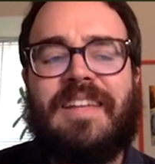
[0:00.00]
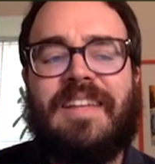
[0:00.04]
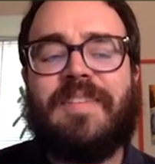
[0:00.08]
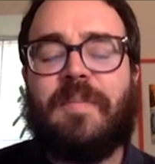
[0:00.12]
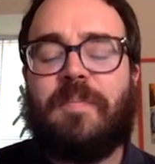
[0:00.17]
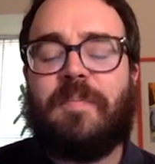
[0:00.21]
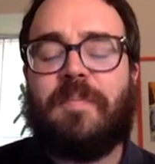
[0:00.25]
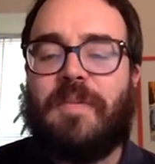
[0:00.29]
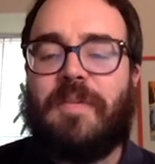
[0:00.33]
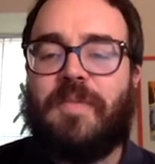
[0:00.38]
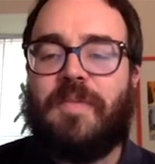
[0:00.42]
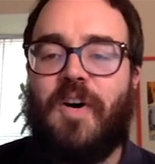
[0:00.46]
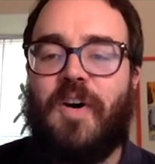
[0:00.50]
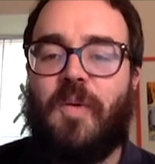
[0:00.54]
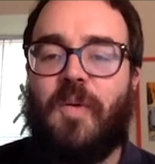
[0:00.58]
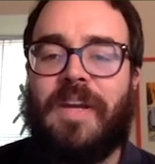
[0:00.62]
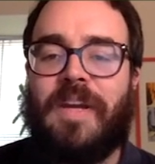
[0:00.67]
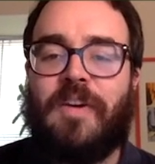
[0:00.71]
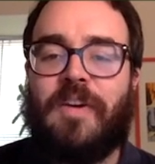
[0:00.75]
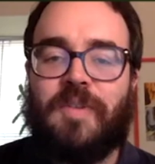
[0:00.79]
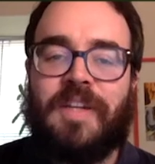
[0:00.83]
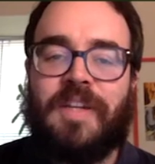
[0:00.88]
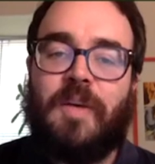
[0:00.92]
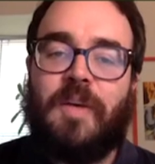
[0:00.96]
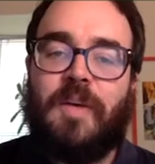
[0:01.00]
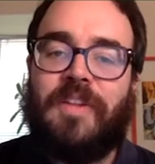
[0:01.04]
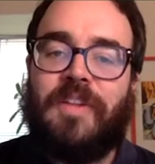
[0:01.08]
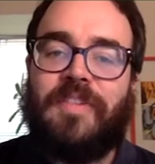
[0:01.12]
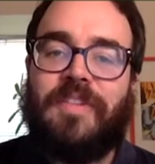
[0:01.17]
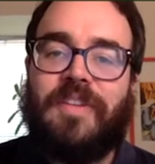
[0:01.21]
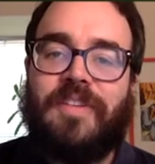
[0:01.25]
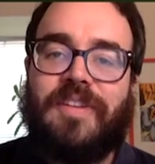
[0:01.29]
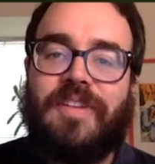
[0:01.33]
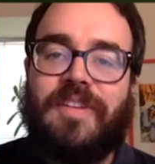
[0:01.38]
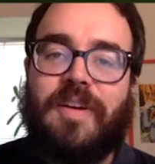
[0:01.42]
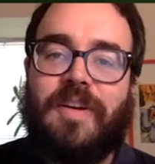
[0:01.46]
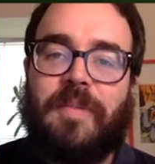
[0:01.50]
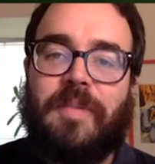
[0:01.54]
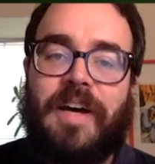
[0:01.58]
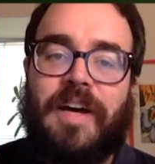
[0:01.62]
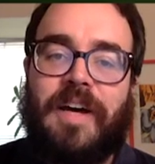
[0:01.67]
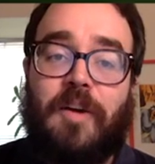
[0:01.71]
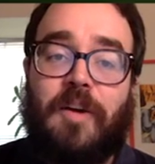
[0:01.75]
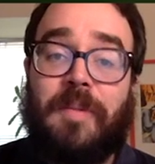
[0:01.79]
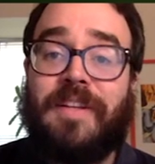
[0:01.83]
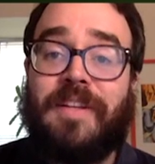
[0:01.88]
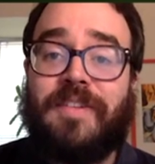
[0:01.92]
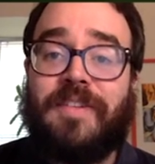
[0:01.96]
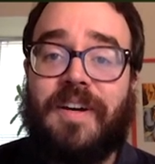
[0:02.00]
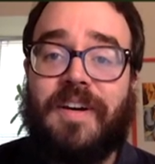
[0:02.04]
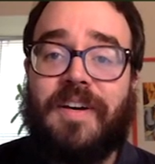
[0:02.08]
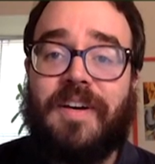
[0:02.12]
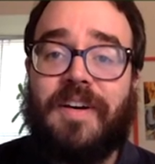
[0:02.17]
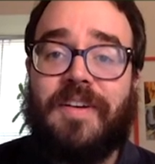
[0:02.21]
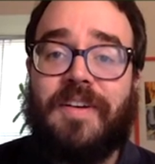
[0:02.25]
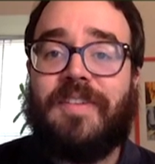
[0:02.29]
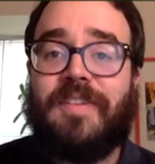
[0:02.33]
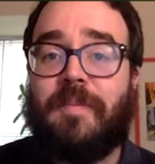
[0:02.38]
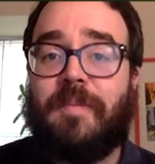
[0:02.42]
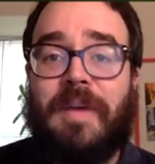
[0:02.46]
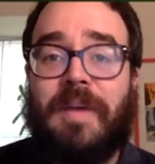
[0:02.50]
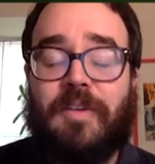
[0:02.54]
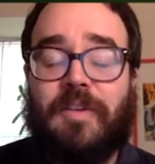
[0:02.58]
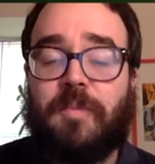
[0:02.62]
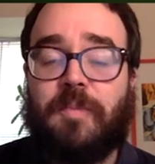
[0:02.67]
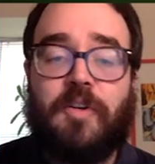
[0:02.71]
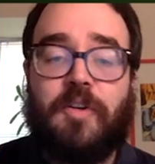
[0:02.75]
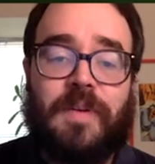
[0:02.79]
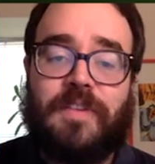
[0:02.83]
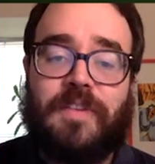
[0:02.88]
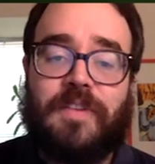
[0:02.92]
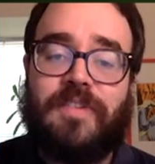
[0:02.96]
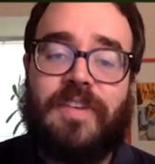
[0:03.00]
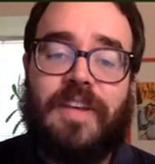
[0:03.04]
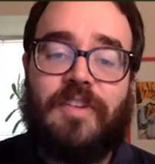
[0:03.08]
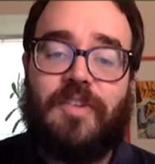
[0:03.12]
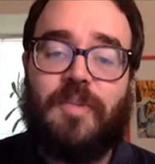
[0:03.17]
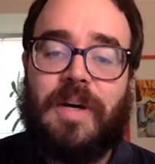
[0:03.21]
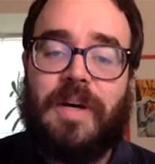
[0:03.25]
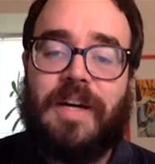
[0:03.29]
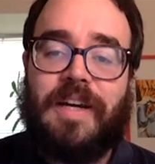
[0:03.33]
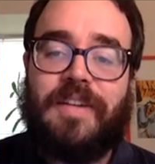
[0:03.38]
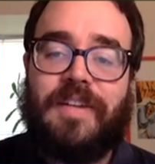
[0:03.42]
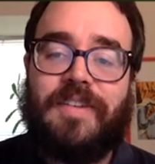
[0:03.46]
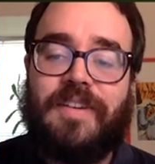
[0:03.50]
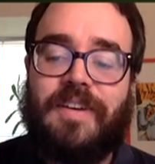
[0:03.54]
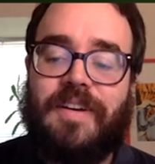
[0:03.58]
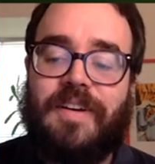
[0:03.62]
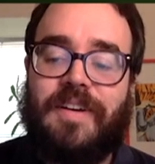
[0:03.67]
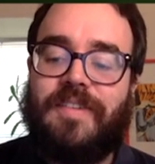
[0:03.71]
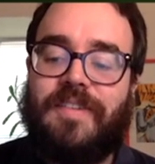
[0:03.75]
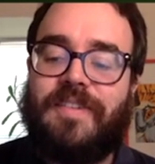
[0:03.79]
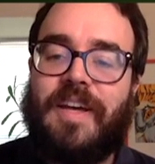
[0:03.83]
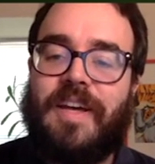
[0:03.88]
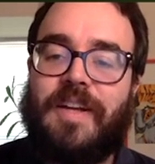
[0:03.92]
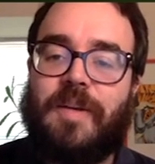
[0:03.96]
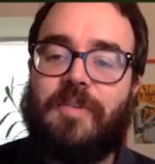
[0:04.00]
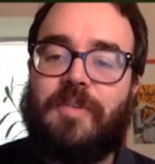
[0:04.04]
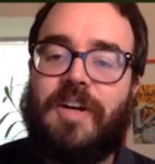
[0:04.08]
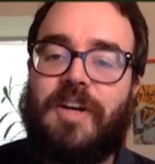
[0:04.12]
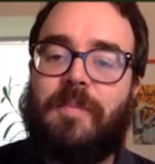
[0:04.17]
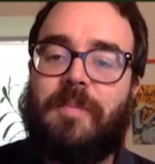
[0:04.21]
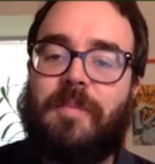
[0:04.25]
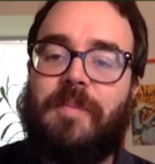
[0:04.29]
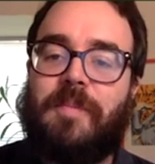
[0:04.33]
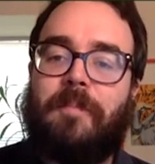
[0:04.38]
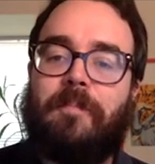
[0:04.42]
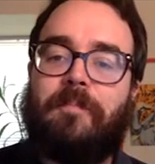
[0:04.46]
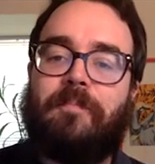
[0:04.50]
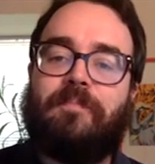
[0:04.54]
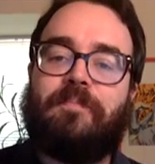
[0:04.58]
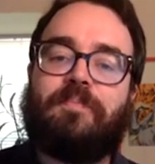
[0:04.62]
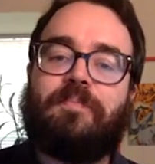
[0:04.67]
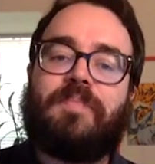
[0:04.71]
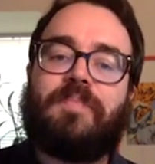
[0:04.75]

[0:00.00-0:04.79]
this is a pitfall. We don't really want this to compile, but it does, and it makes perfect sense why it does. Not a problem.